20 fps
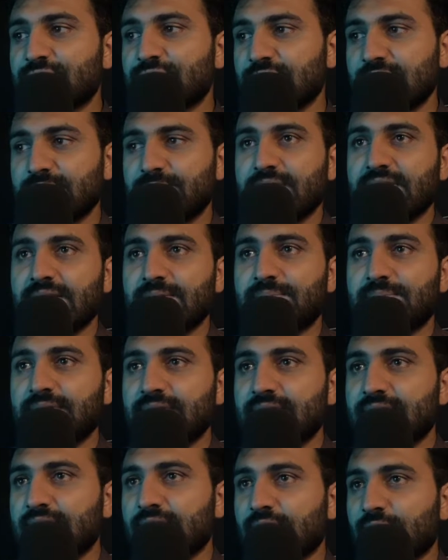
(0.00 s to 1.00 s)
being
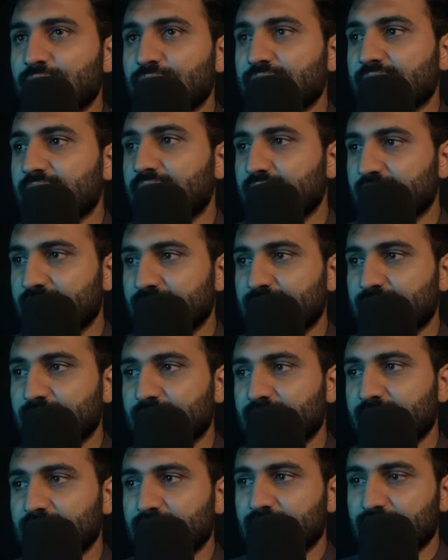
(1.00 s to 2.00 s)
printed out. Let
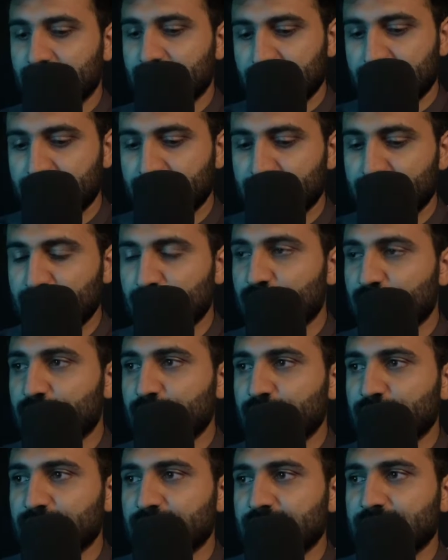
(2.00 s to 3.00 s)
me show to
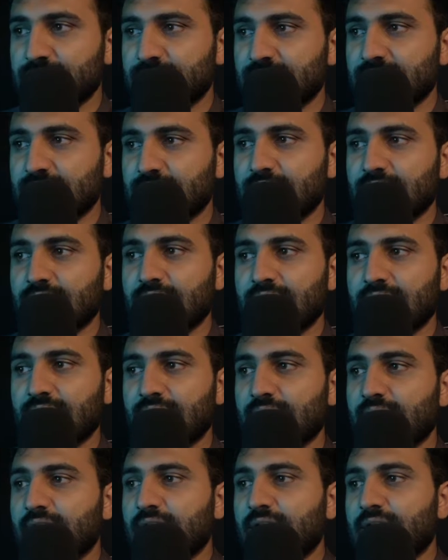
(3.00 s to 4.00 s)
you something
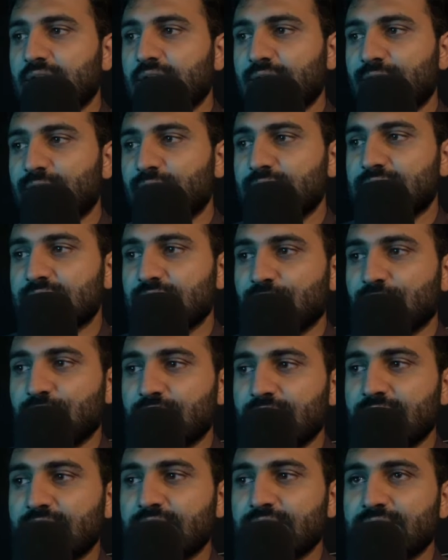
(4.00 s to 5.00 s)
again. If we
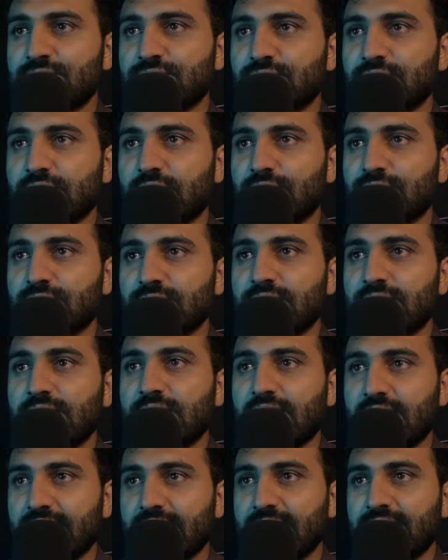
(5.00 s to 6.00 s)
only console out
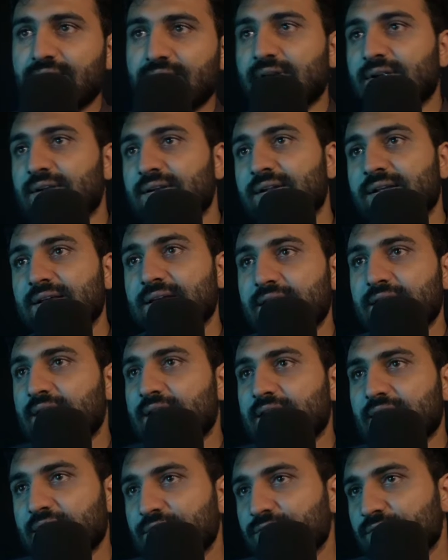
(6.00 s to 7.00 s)
undefined,
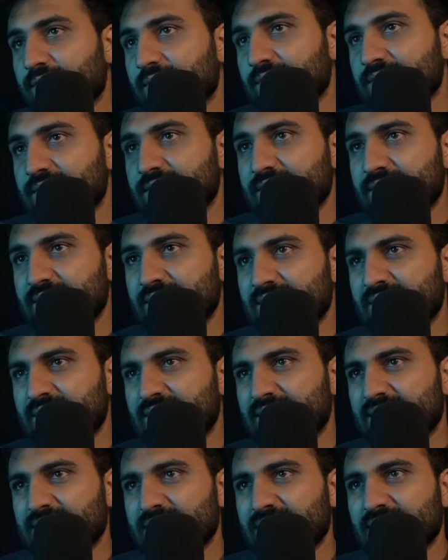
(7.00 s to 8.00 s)
here you can see
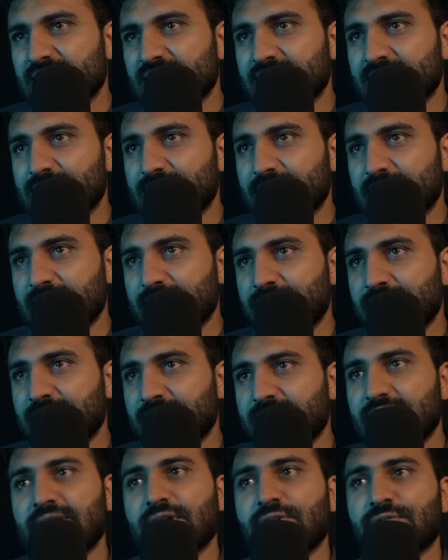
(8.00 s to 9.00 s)
this is being
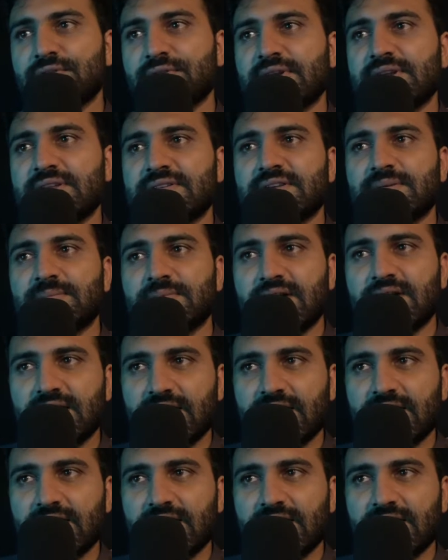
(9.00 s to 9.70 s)
printed out in some